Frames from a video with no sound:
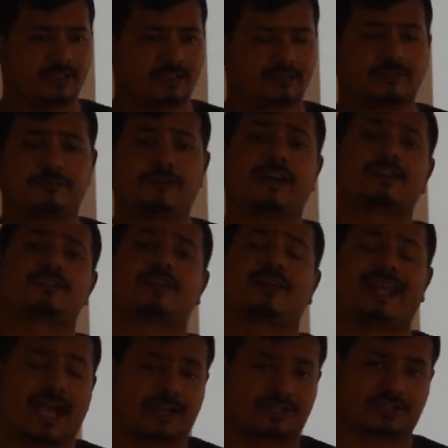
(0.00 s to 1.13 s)
The first
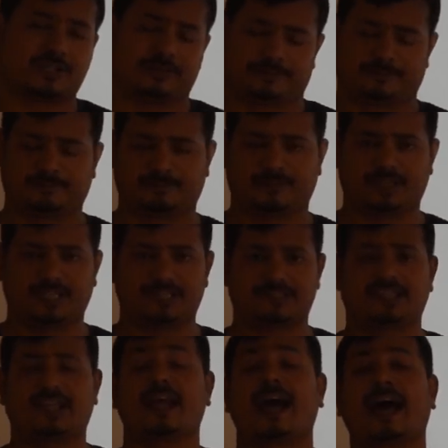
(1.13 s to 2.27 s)
reaction is
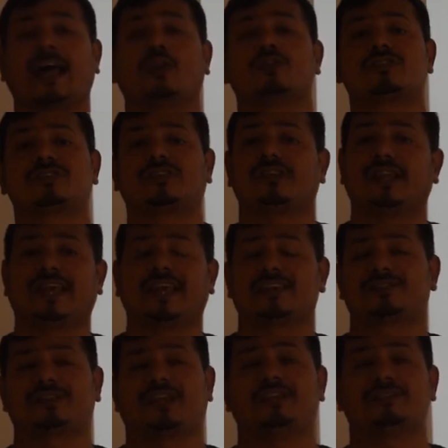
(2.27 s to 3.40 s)
the halogen
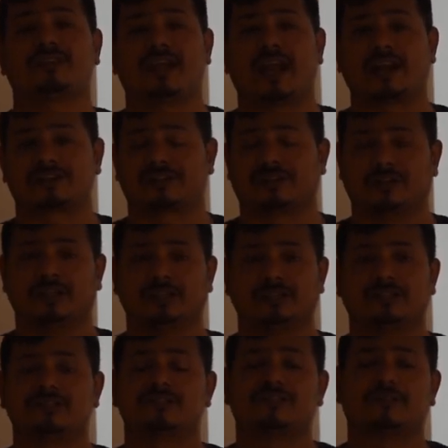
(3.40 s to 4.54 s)
exchange reaction.
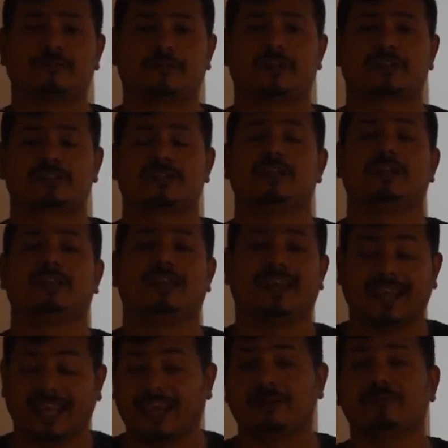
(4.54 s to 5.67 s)
This is the first
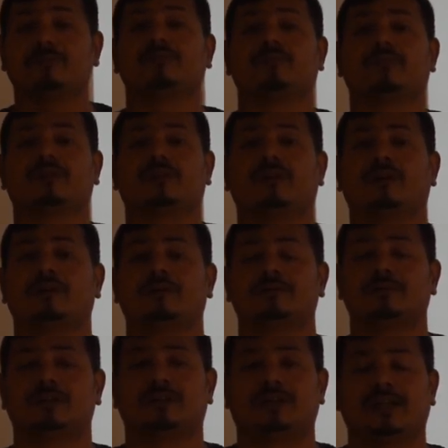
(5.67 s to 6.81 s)
name
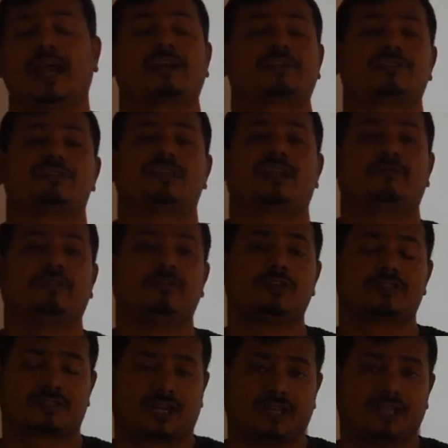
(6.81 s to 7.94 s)
reactions that we will
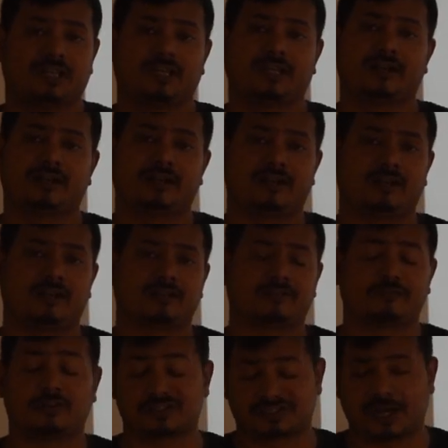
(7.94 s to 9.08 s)
study in the
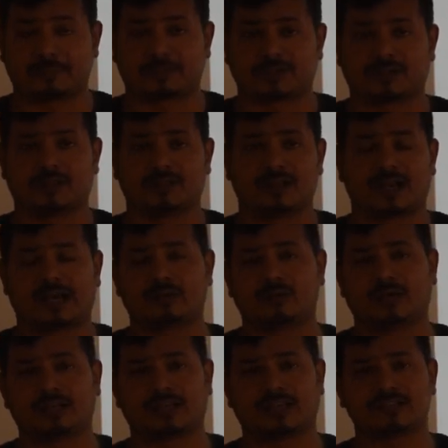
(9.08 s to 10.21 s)
first chapter,
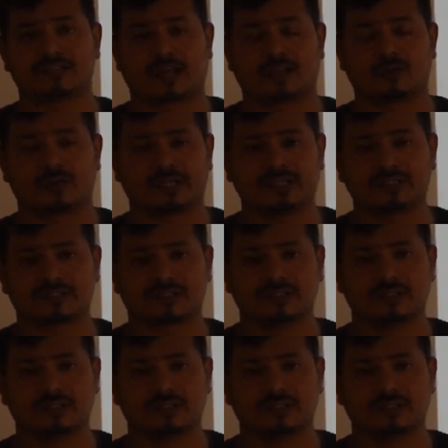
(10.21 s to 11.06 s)
haloalkanes, haloarenes.